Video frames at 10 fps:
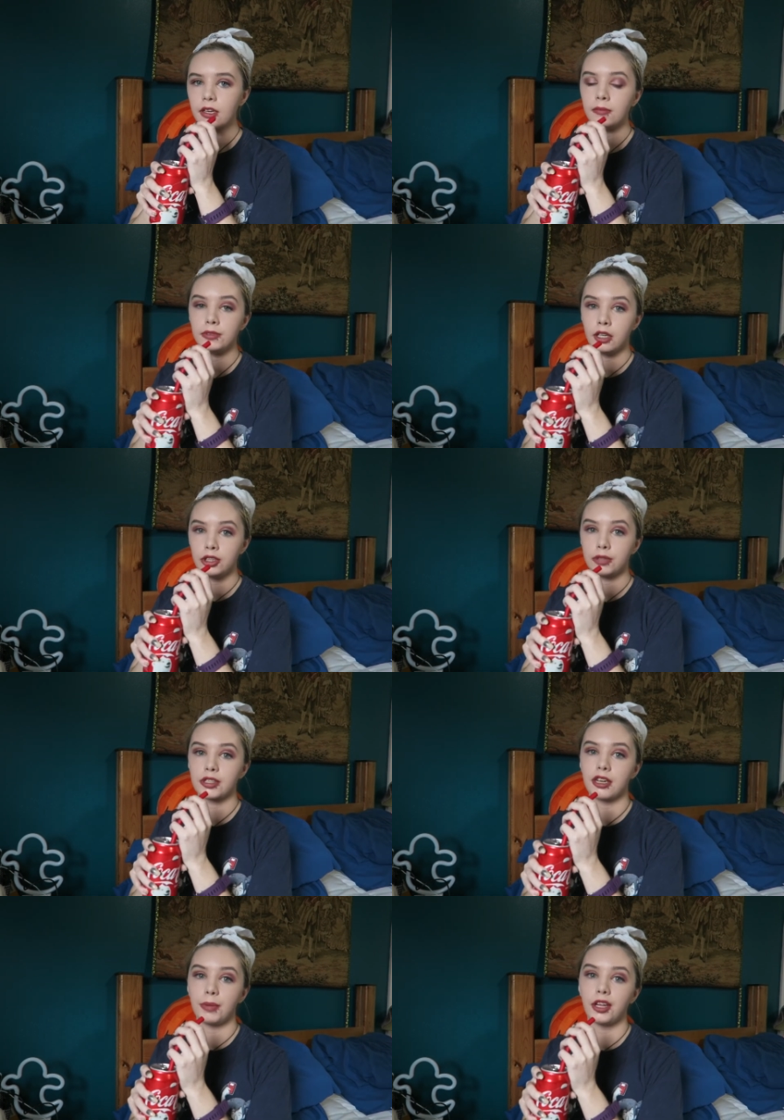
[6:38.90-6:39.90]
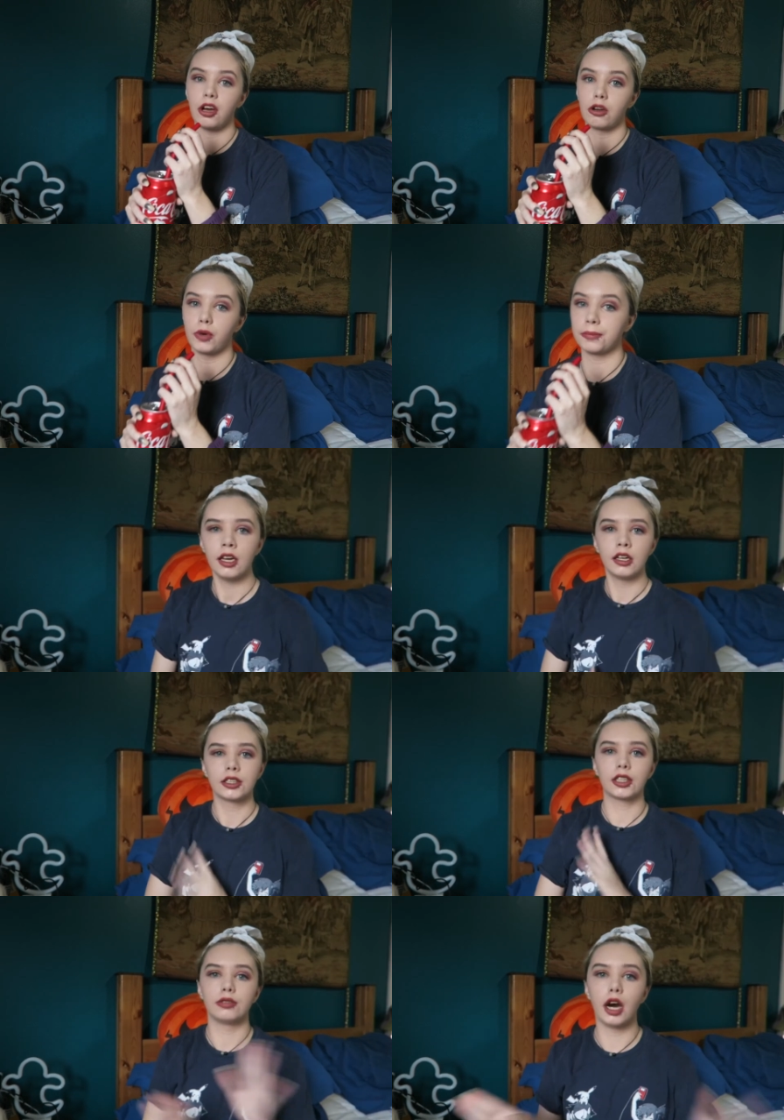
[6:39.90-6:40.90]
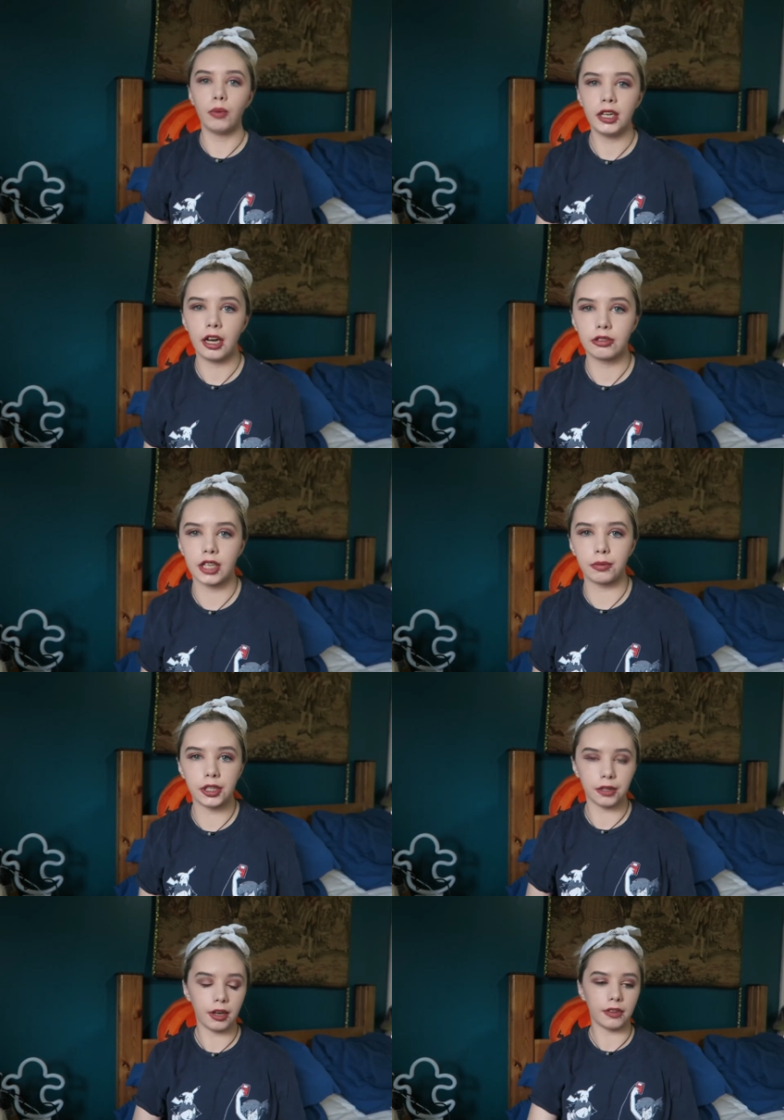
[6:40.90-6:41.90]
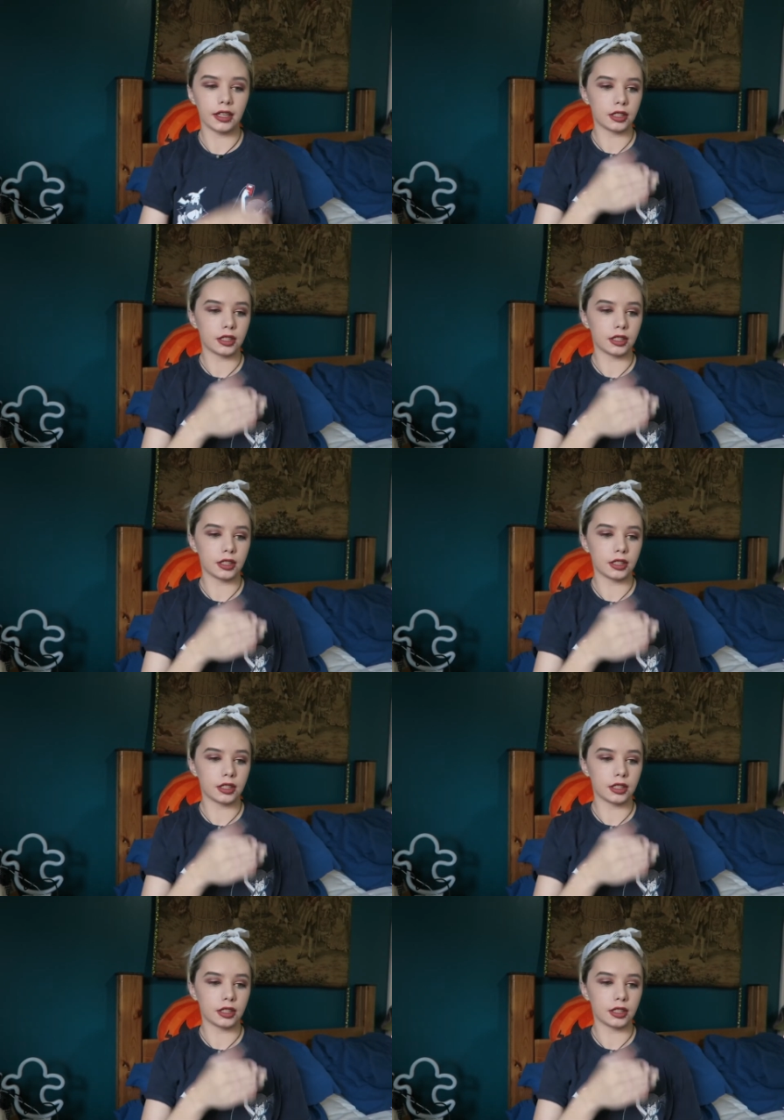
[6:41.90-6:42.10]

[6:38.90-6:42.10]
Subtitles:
Told you it was gonna be a long one. So no one knows that we're doing this,